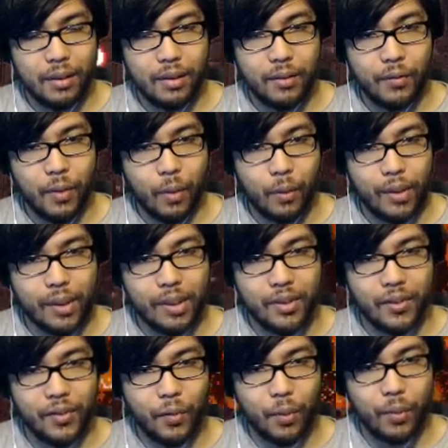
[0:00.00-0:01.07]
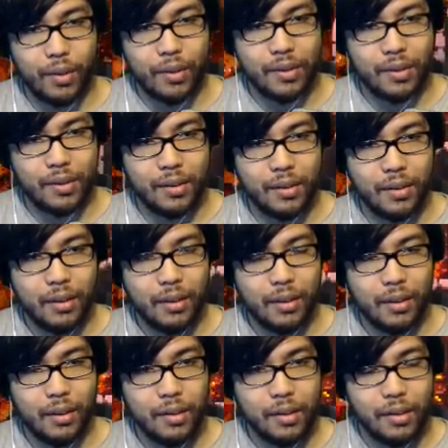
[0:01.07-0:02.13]
Focus, focus.
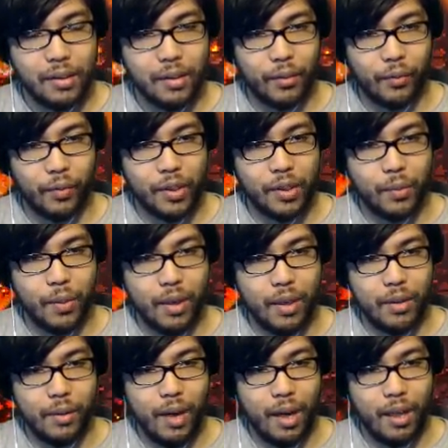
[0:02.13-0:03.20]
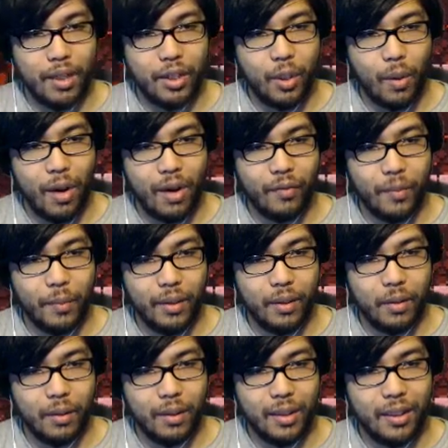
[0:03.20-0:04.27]
This is the first one. You gotta show off and be
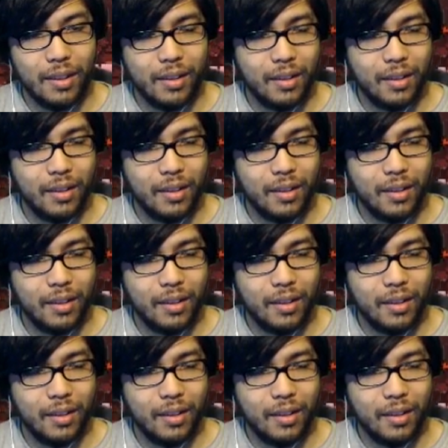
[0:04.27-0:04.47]
good.